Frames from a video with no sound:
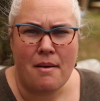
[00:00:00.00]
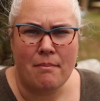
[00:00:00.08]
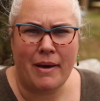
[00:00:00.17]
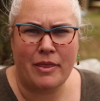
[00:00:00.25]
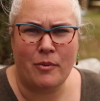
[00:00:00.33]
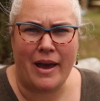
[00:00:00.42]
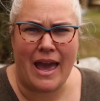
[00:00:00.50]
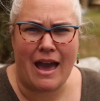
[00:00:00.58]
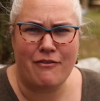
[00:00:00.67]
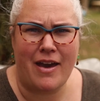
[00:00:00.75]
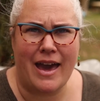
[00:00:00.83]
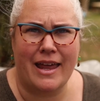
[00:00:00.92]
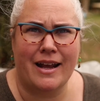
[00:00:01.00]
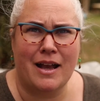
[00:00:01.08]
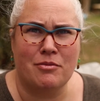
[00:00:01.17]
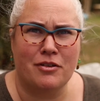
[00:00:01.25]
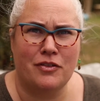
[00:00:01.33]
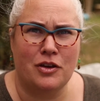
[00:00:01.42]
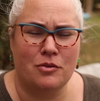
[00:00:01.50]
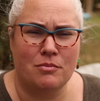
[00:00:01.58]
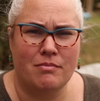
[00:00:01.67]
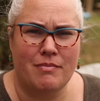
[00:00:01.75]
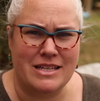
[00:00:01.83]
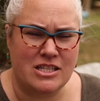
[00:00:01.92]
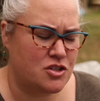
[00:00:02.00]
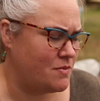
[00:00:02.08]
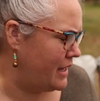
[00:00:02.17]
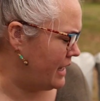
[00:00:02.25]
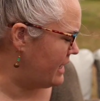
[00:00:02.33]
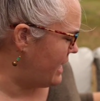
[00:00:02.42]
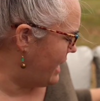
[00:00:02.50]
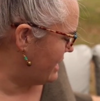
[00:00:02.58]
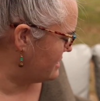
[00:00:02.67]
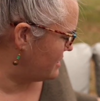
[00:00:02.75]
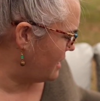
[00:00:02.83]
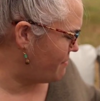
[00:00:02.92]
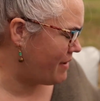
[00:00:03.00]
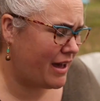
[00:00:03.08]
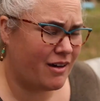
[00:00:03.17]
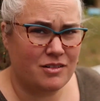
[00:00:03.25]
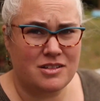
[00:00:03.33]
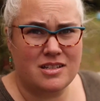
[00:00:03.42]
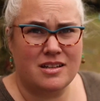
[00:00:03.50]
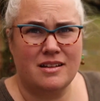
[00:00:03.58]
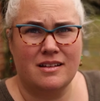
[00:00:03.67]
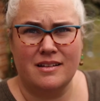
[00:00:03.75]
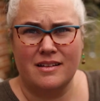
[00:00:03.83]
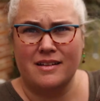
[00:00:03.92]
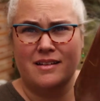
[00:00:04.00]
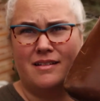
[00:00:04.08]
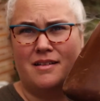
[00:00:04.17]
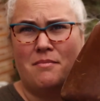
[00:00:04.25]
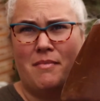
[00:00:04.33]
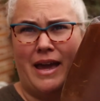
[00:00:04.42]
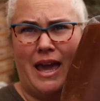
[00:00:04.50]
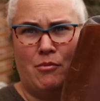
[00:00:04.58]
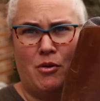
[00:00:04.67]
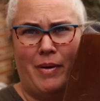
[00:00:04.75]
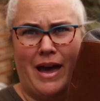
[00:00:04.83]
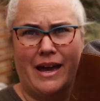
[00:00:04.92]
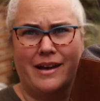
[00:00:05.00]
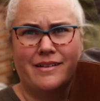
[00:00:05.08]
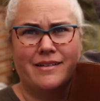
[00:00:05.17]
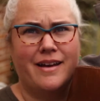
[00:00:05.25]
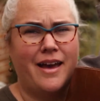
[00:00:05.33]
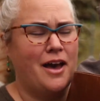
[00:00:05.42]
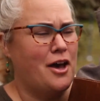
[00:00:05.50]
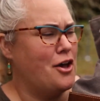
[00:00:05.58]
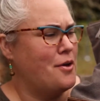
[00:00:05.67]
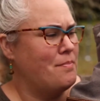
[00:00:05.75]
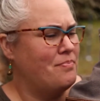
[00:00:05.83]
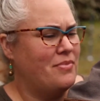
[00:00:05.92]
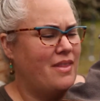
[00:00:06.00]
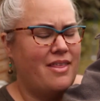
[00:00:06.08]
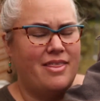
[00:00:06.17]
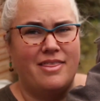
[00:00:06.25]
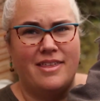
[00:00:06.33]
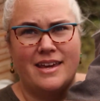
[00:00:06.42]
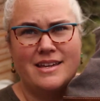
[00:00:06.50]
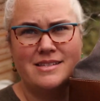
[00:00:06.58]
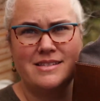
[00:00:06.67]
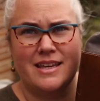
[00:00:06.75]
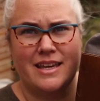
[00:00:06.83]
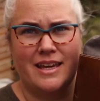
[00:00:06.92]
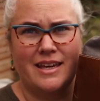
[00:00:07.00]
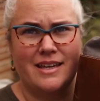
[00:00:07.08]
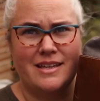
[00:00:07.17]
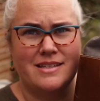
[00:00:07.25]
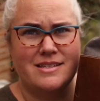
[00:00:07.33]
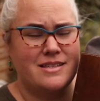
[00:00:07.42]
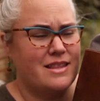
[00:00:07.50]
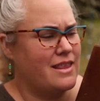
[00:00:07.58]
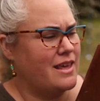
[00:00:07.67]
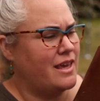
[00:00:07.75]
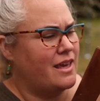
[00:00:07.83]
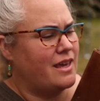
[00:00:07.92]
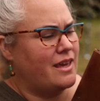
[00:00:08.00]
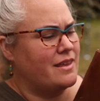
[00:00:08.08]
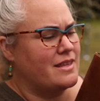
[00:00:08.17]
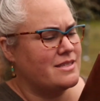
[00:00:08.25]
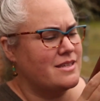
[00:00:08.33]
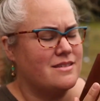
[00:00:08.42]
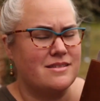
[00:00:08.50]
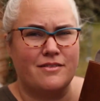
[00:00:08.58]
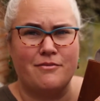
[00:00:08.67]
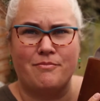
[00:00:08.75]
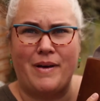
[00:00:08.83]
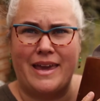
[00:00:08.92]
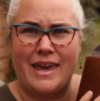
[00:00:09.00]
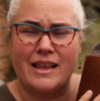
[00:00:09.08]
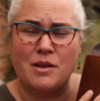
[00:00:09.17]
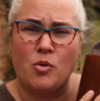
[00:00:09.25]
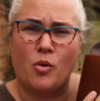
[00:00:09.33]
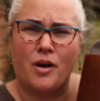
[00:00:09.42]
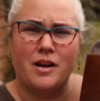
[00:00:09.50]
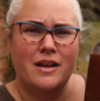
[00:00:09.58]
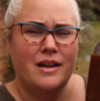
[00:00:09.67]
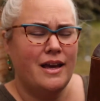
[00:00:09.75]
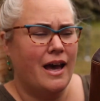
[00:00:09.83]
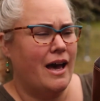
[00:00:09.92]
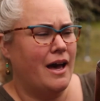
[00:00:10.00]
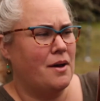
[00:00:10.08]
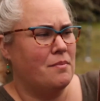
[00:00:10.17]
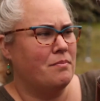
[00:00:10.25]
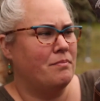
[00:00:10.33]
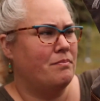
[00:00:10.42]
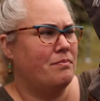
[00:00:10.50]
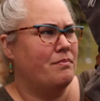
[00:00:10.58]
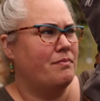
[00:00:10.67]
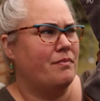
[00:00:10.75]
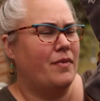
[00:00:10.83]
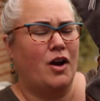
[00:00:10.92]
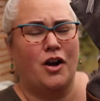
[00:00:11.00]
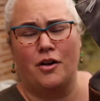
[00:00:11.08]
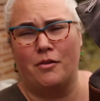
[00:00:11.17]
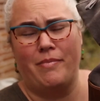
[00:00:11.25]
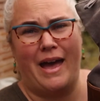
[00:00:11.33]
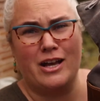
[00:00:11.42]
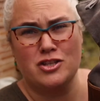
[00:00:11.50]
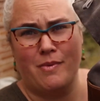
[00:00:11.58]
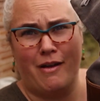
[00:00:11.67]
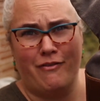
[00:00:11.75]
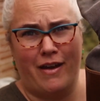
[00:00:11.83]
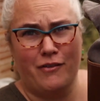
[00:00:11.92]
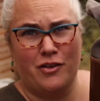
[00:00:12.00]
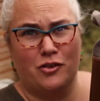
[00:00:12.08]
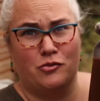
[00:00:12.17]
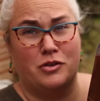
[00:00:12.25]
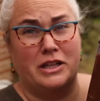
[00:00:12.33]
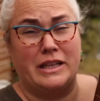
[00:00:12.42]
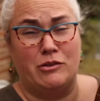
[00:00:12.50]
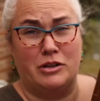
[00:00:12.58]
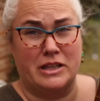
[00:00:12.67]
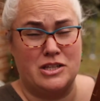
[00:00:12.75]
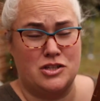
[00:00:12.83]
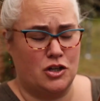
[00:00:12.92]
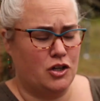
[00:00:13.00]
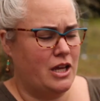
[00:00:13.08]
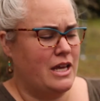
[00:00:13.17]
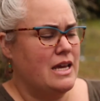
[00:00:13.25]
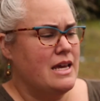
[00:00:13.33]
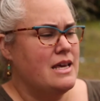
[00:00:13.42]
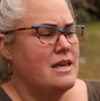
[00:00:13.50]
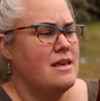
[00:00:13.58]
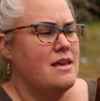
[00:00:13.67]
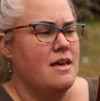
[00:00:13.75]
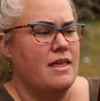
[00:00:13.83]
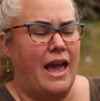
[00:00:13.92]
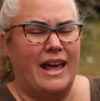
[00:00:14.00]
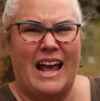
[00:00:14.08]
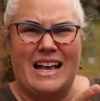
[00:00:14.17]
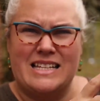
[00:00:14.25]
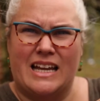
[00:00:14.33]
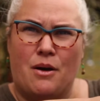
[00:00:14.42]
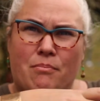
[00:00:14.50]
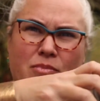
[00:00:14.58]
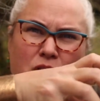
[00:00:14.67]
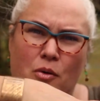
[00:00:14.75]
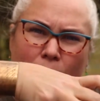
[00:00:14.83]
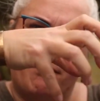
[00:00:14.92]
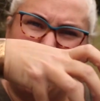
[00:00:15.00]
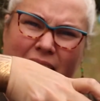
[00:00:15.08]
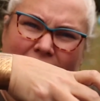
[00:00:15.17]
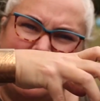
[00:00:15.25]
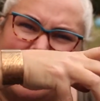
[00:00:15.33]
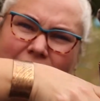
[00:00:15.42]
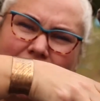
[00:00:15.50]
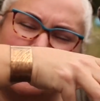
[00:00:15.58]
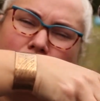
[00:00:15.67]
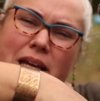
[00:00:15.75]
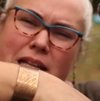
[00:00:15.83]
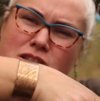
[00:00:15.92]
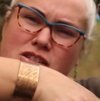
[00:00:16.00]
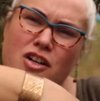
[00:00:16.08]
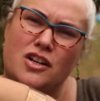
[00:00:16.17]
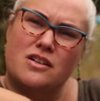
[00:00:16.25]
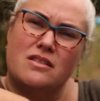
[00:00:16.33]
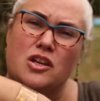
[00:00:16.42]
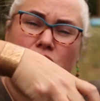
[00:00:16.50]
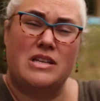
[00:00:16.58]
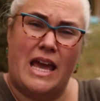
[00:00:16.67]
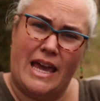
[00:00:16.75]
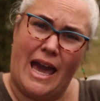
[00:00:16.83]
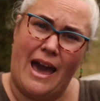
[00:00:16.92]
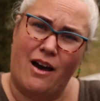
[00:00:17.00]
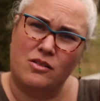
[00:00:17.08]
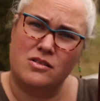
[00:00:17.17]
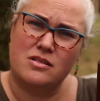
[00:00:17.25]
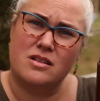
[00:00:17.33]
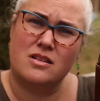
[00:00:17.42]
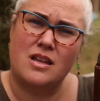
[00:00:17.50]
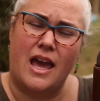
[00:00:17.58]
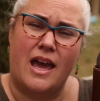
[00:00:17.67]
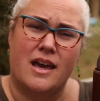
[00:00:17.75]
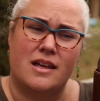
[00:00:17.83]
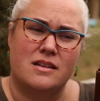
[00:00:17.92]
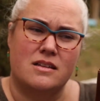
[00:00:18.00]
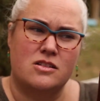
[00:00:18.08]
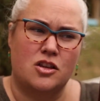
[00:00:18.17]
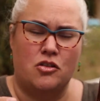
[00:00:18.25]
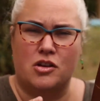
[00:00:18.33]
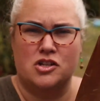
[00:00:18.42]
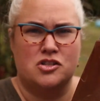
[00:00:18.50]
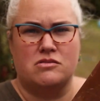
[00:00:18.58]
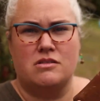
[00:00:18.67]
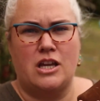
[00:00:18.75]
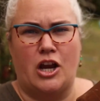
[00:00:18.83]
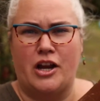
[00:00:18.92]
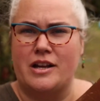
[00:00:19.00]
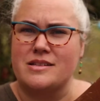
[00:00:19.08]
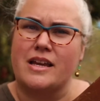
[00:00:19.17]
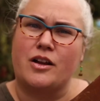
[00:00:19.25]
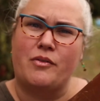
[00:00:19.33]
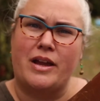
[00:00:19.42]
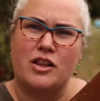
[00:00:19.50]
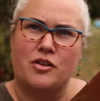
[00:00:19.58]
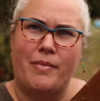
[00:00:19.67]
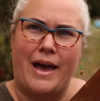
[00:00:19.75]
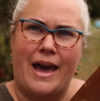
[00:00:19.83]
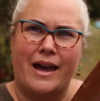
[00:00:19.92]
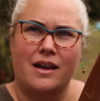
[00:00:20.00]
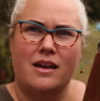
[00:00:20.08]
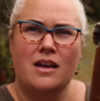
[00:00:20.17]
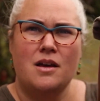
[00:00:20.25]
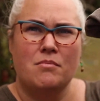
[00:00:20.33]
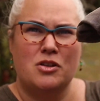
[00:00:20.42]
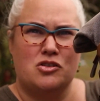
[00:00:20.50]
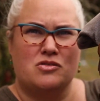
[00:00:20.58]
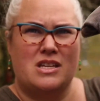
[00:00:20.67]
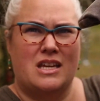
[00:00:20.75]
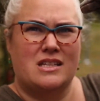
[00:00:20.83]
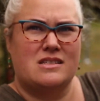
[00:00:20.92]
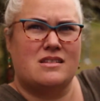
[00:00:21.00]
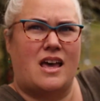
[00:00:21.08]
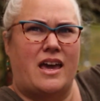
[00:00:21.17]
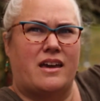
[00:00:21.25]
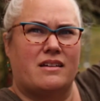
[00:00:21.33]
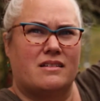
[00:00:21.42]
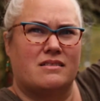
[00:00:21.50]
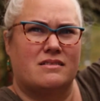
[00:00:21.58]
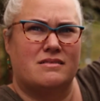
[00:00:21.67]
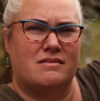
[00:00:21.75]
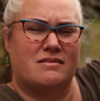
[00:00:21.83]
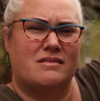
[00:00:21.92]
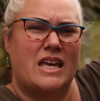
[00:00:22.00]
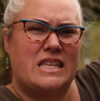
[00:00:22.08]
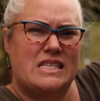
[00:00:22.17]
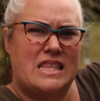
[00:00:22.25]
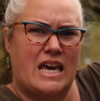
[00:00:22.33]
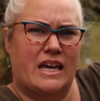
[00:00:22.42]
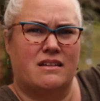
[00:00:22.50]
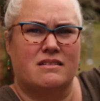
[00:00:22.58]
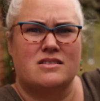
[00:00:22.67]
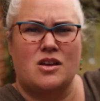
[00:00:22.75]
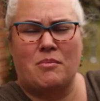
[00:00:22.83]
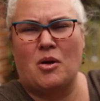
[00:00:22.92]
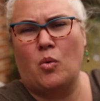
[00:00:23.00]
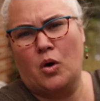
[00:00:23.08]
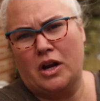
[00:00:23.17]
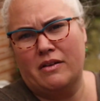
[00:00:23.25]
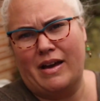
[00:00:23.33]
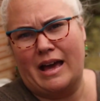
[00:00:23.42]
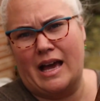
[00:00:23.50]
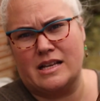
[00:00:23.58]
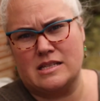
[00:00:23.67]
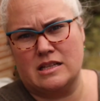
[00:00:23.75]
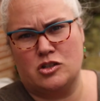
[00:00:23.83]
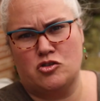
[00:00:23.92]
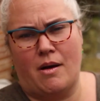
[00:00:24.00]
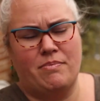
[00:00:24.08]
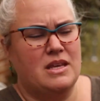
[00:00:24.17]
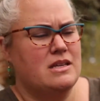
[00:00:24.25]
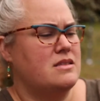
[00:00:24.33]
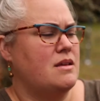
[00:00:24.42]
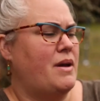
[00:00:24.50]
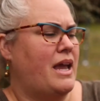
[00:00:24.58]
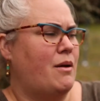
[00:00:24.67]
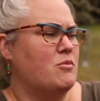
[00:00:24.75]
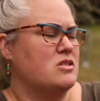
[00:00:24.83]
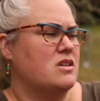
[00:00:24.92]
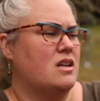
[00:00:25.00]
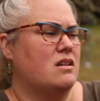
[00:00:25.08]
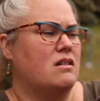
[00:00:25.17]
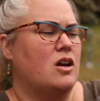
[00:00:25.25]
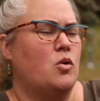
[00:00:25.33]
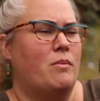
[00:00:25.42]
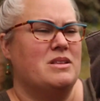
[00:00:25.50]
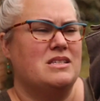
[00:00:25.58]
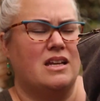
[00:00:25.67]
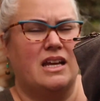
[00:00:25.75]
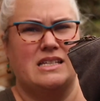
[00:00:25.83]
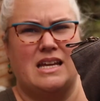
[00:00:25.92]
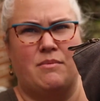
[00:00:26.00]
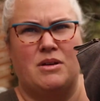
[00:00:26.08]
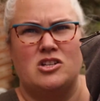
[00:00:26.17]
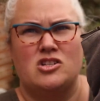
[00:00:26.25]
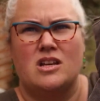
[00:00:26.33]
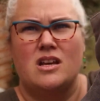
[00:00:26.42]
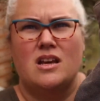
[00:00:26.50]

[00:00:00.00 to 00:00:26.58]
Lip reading: By the way, I've had a couple of you message me and ask about my camera bag. This is by Kelly Moore. Her bags are my favorite. They're really, really sturdy. And it has like a little bucket, like a little insert that you take out. And so you can just carry it as like a regular bag. But you'll see it's thick. So I'm not worried if I accidentally drop this, that my equipment's gonna get damaged.